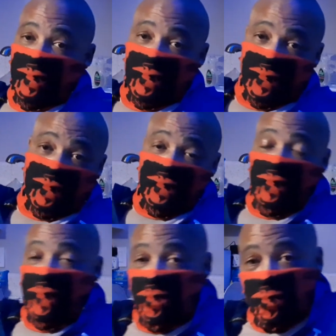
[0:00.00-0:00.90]
and
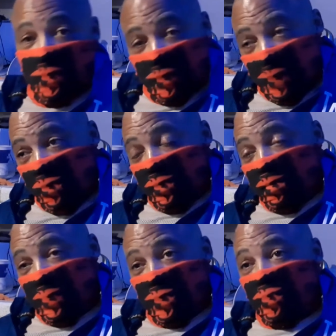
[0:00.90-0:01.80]
I own a
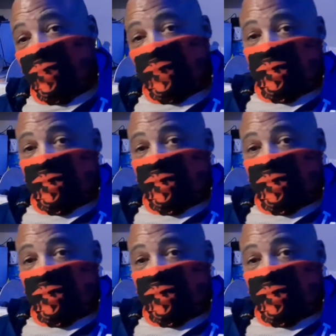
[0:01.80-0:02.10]
pistol